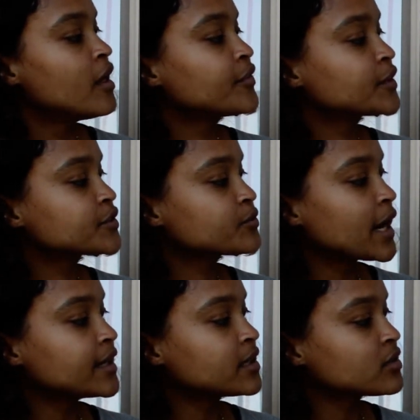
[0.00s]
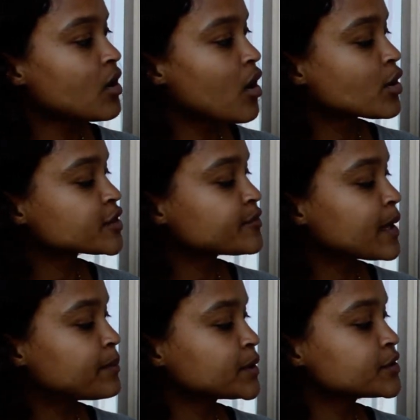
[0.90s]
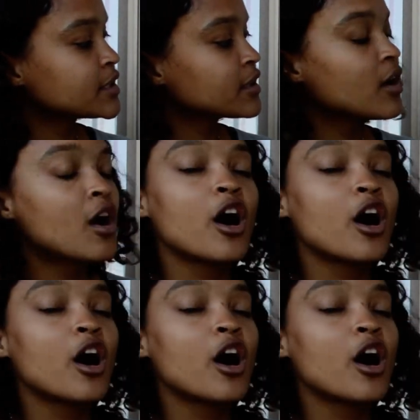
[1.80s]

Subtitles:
There's writing in the halls of my building.